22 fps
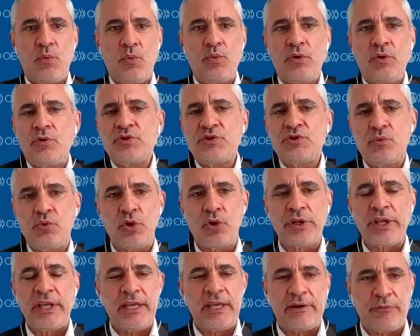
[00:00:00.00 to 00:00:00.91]
also
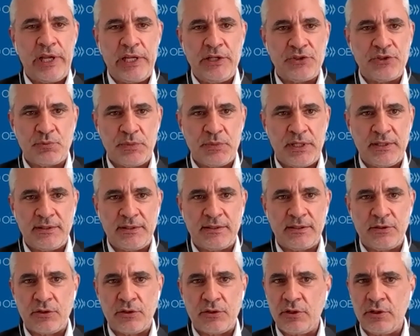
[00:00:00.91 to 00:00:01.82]
working arrangement,
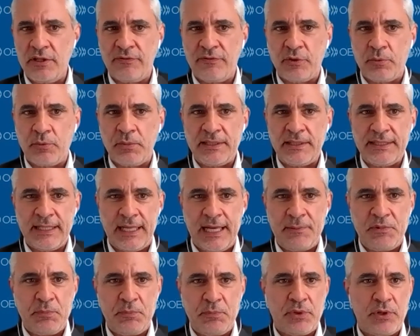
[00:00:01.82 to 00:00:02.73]
not only from a
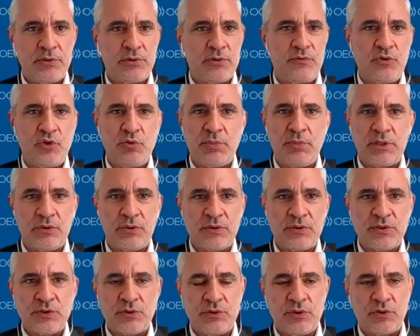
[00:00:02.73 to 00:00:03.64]
timing point of view, but
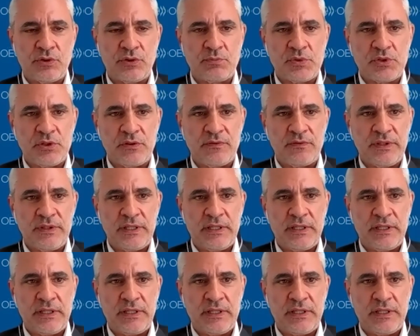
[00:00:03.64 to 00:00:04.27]
also in terms of,